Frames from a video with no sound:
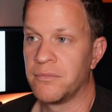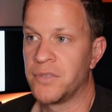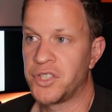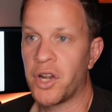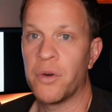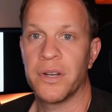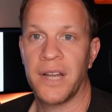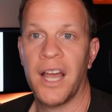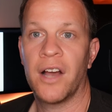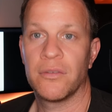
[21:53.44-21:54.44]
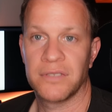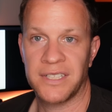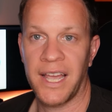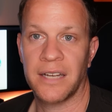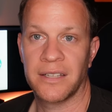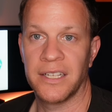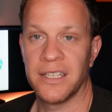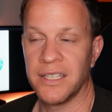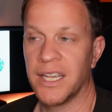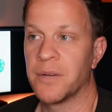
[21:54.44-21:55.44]
shown how stacked they
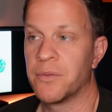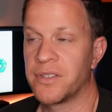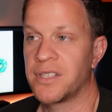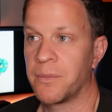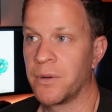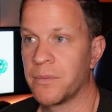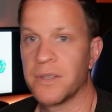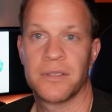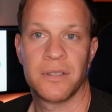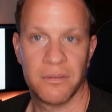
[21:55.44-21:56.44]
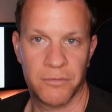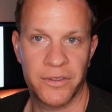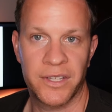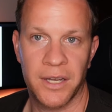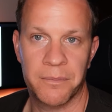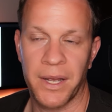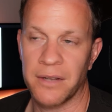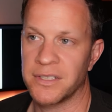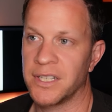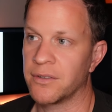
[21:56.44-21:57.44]
can get with supplements, with the
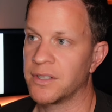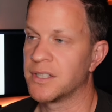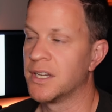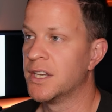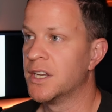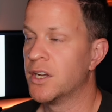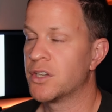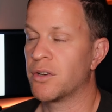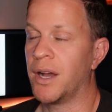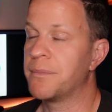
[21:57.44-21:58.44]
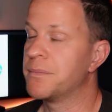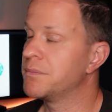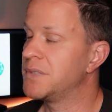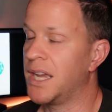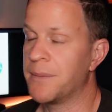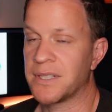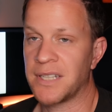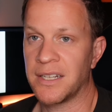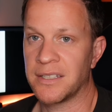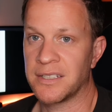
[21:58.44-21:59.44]
Unbound series. So I'm damn
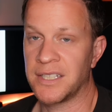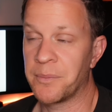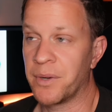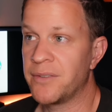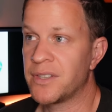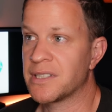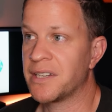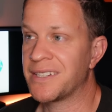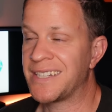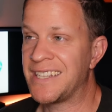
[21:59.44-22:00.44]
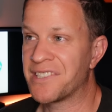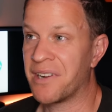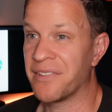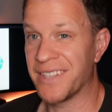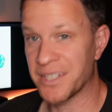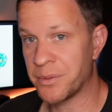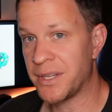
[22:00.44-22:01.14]
excited to see. I believe there's another teaser out this